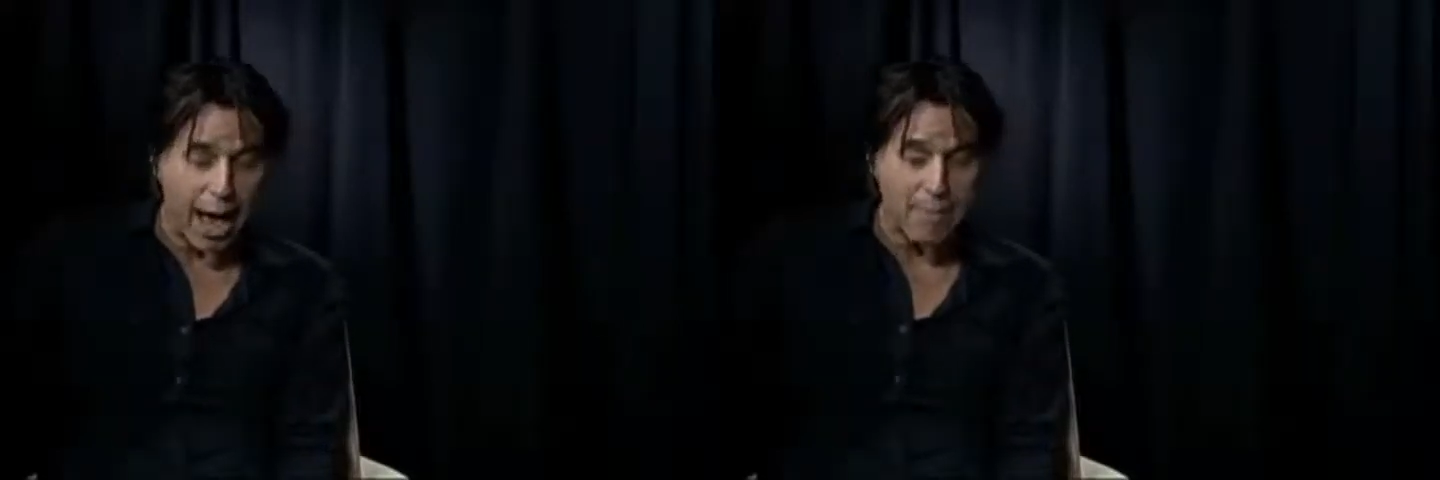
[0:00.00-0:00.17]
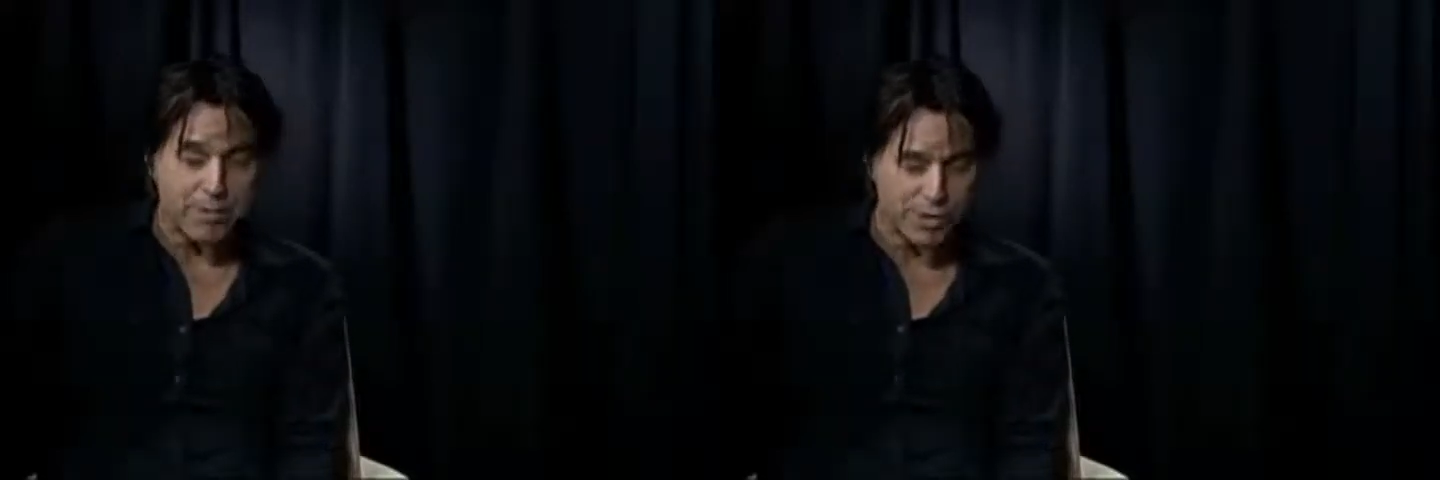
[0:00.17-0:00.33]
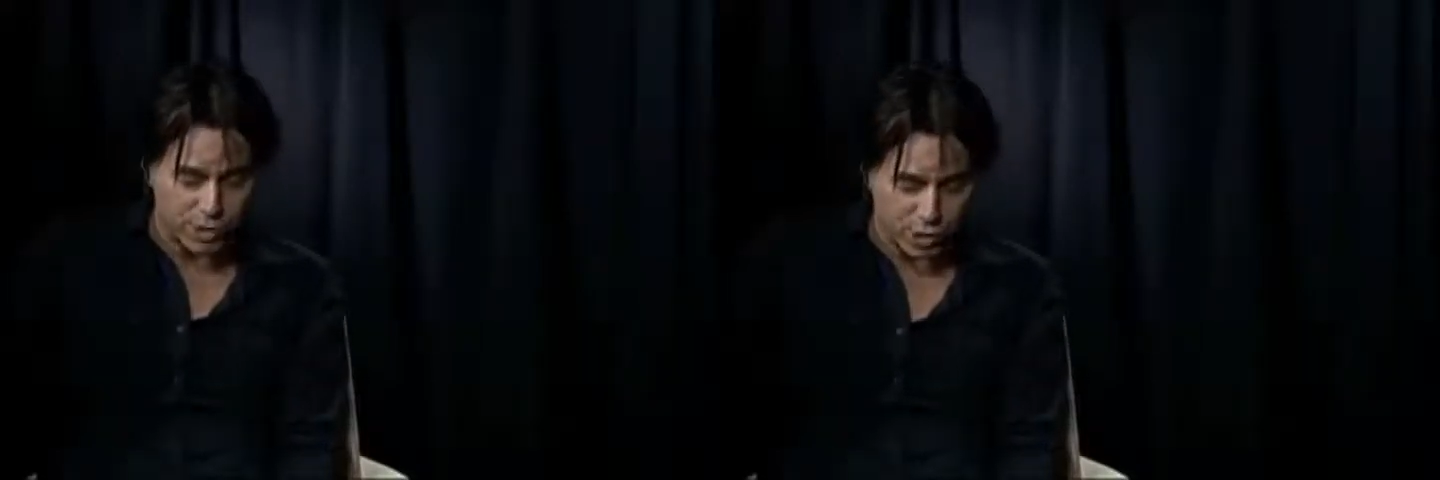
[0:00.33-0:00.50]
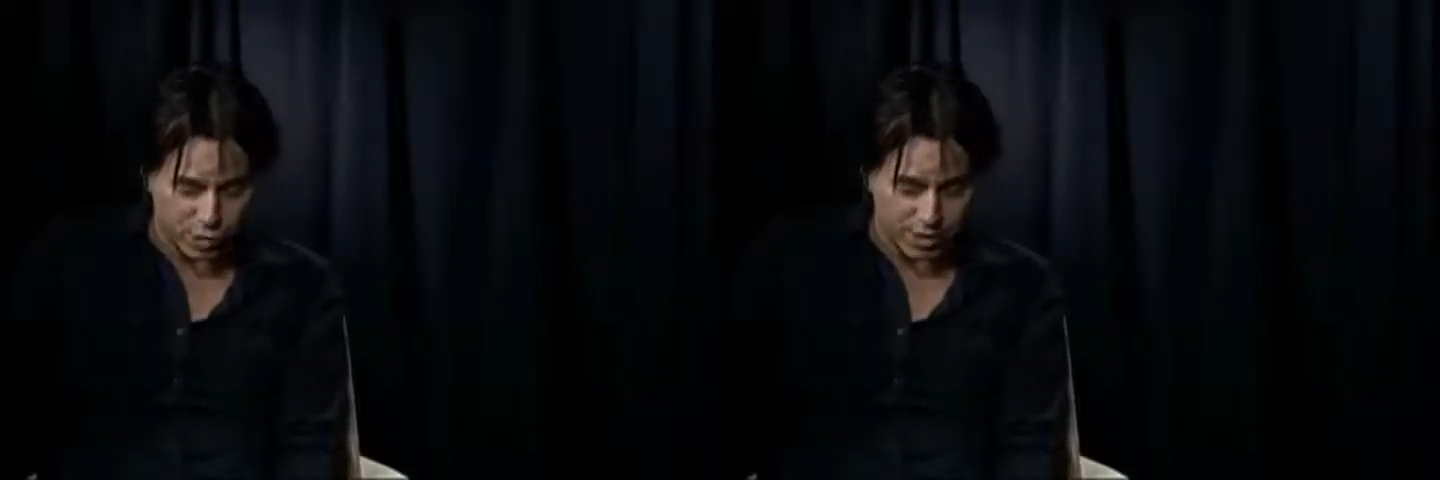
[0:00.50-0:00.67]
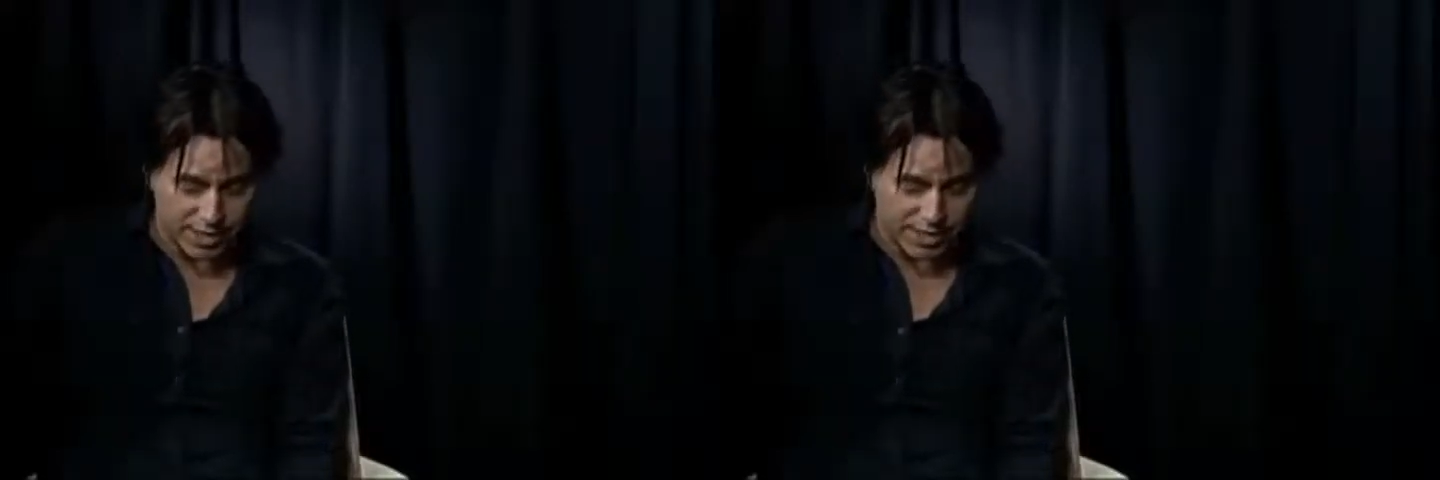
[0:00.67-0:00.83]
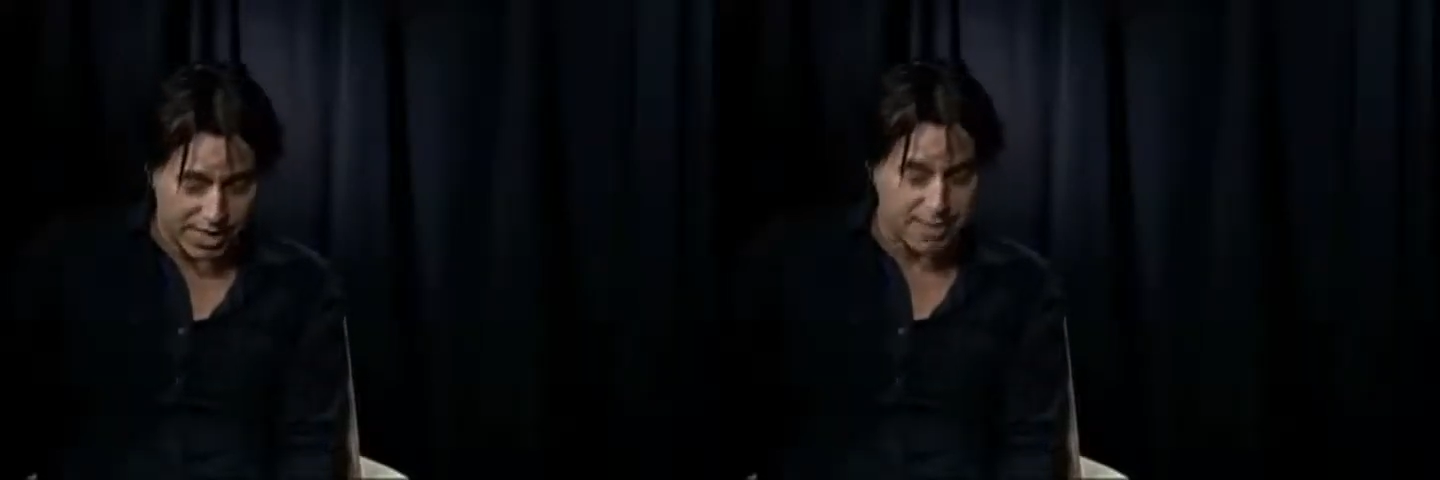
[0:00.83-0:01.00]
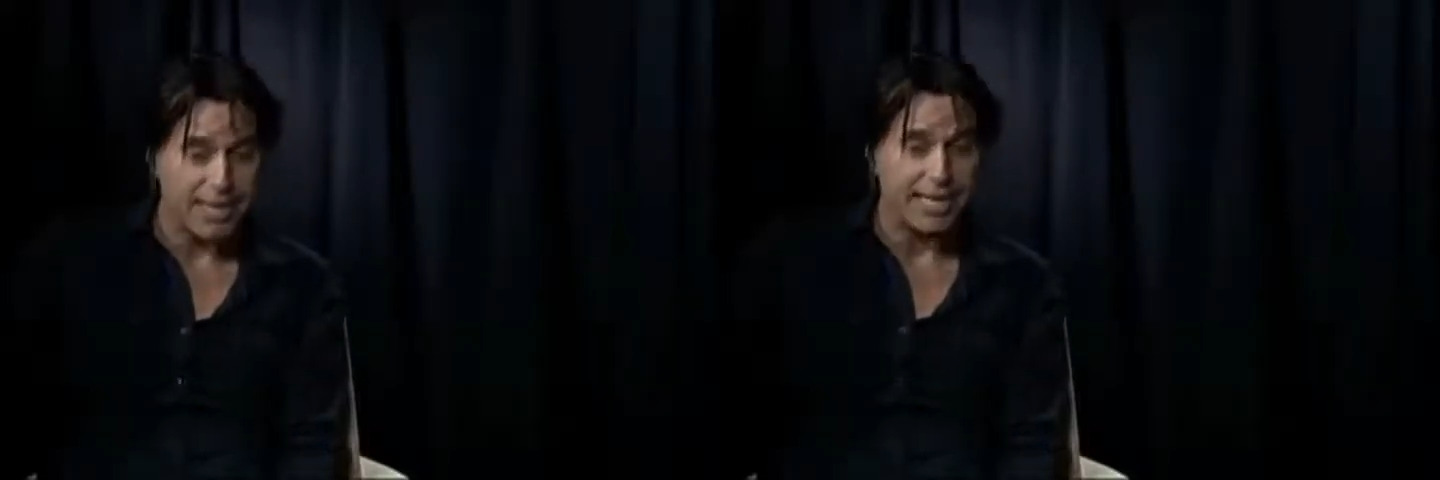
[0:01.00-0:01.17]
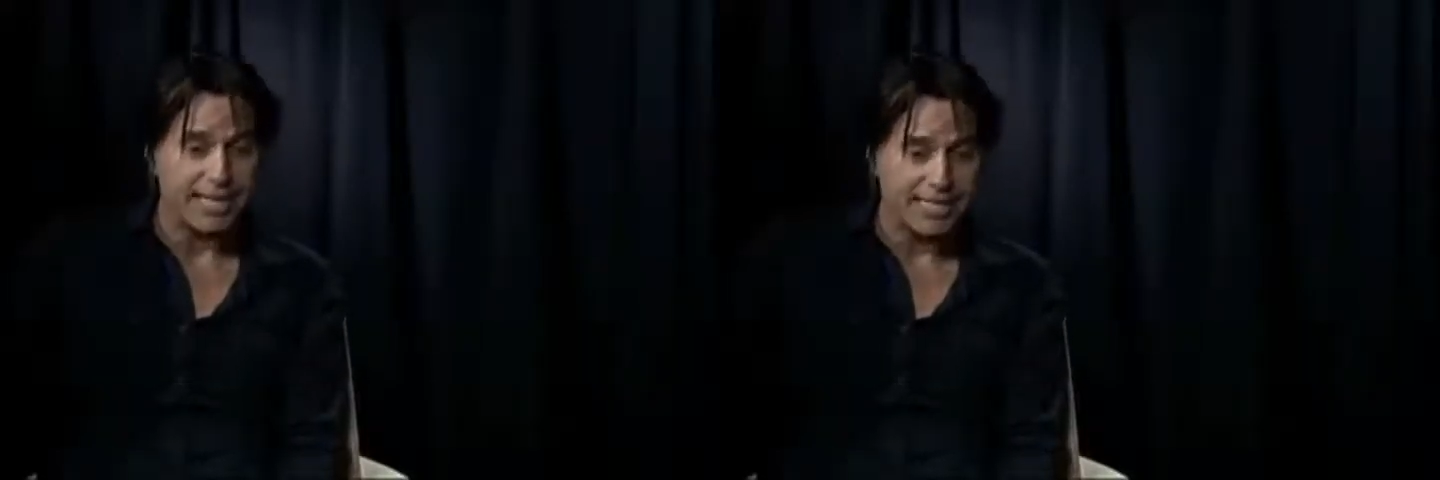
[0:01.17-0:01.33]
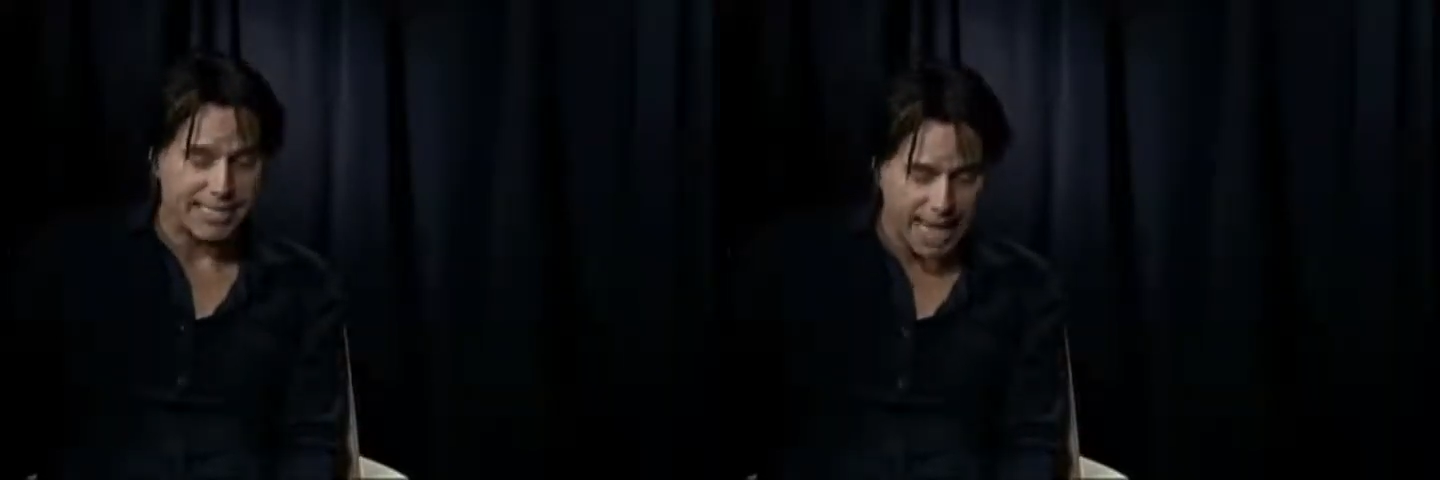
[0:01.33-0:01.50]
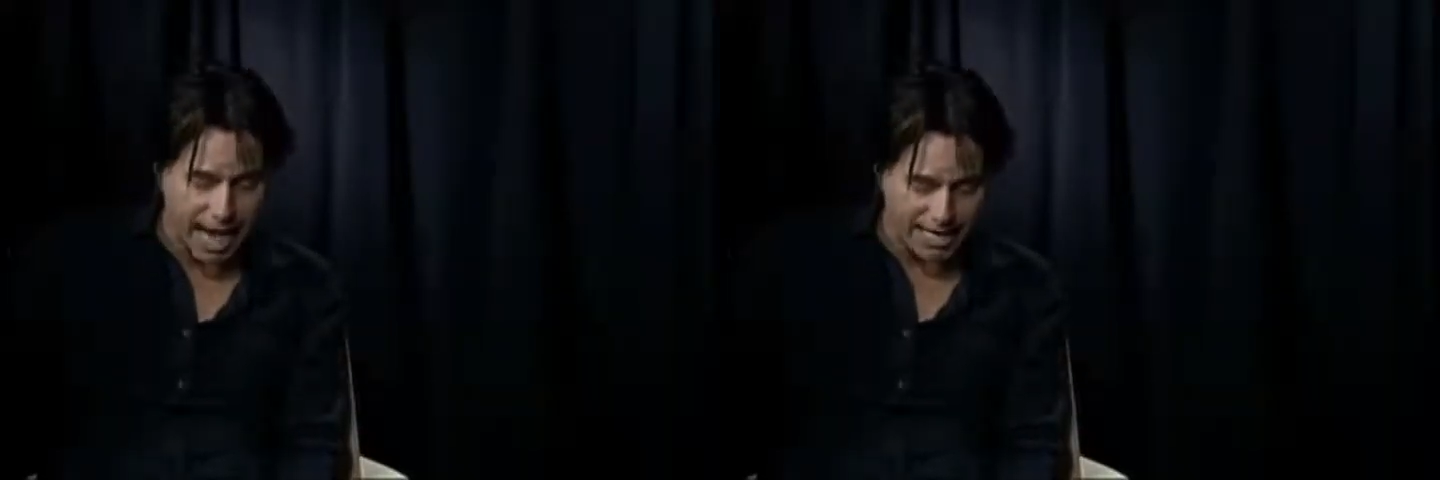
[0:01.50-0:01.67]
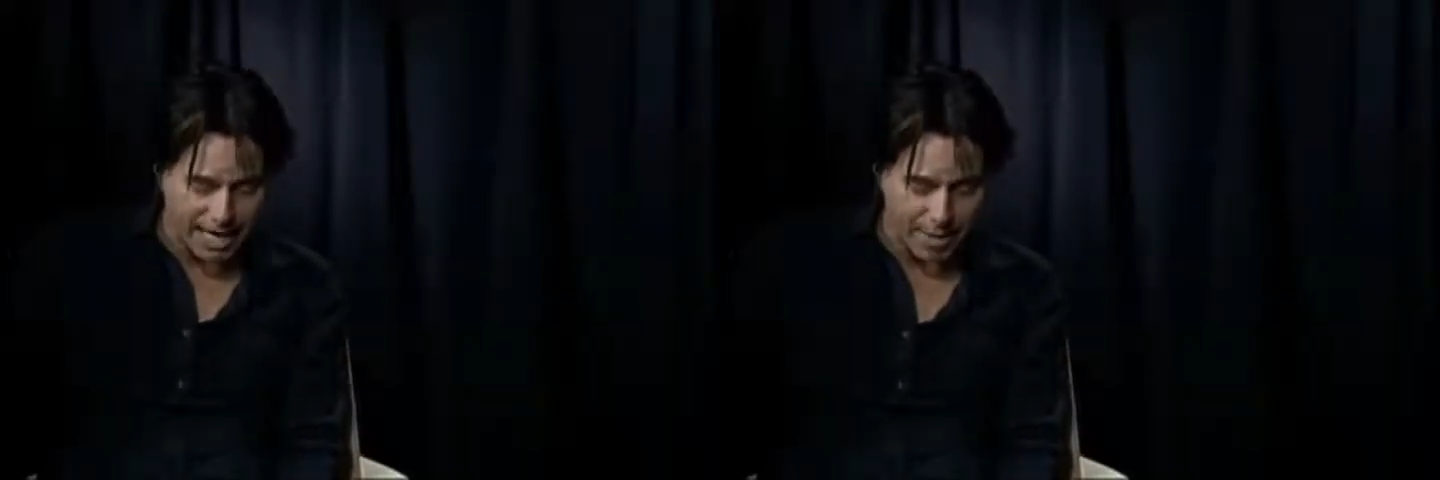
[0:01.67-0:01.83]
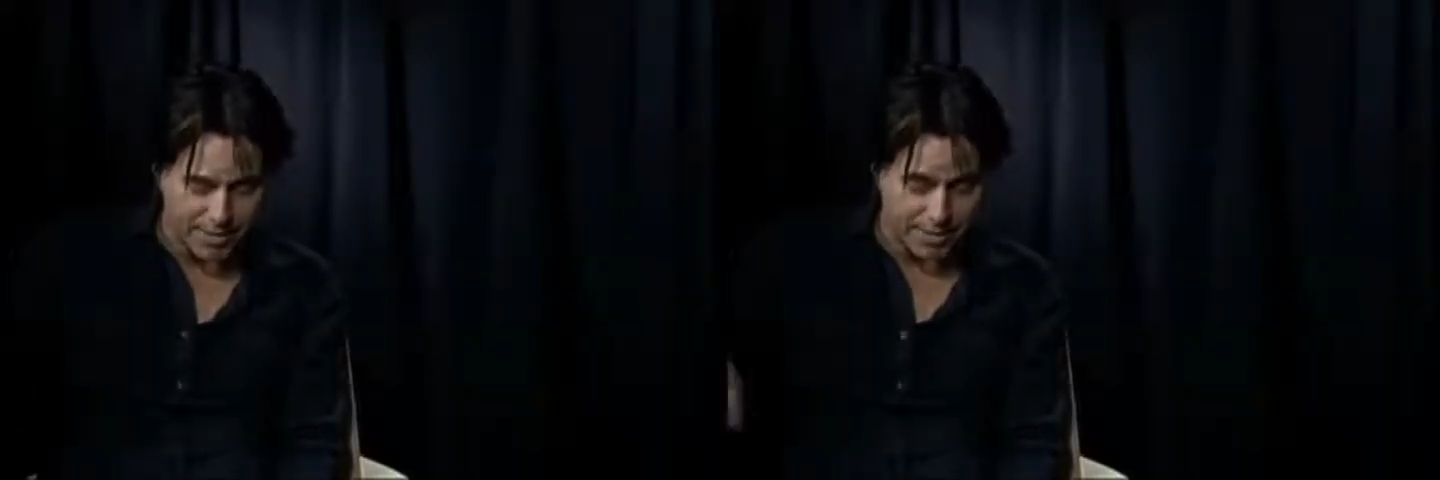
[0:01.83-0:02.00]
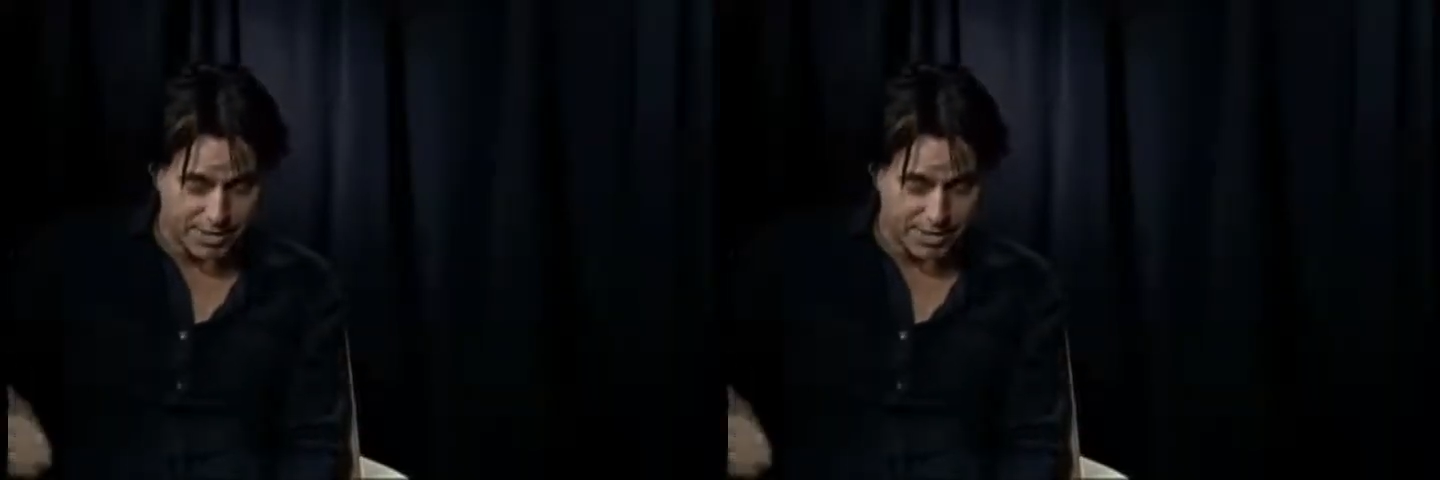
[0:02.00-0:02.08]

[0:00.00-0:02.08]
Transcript: absolutely say the exact opposite.